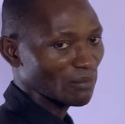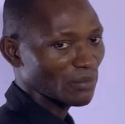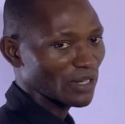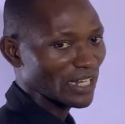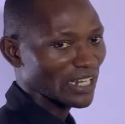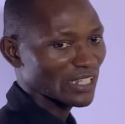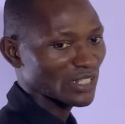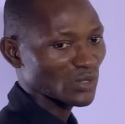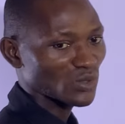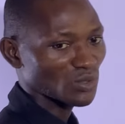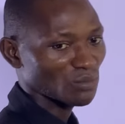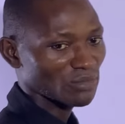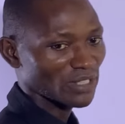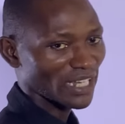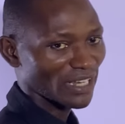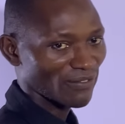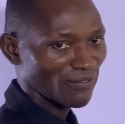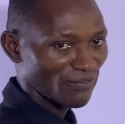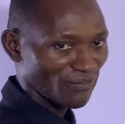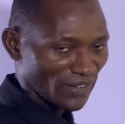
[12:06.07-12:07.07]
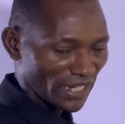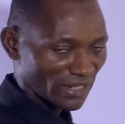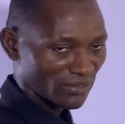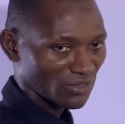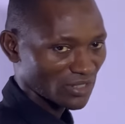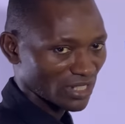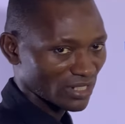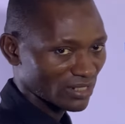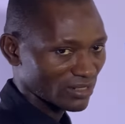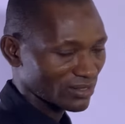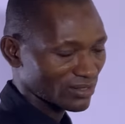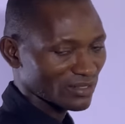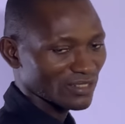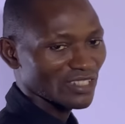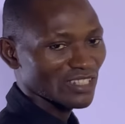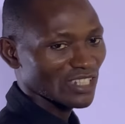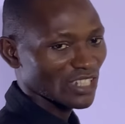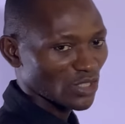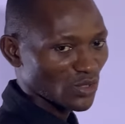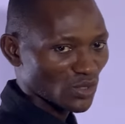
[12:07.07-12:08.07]
balance will be affected.
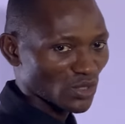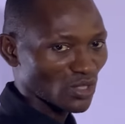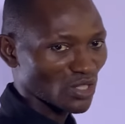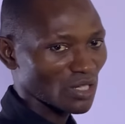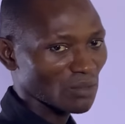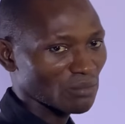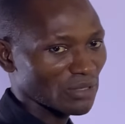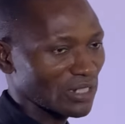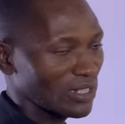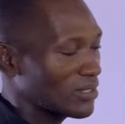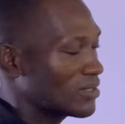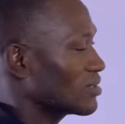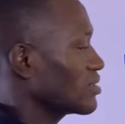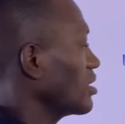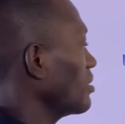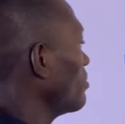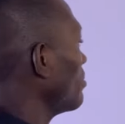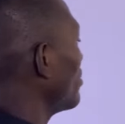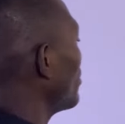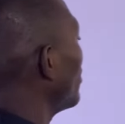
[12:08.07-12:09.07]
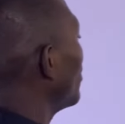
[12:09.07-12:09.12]
It will not be the same.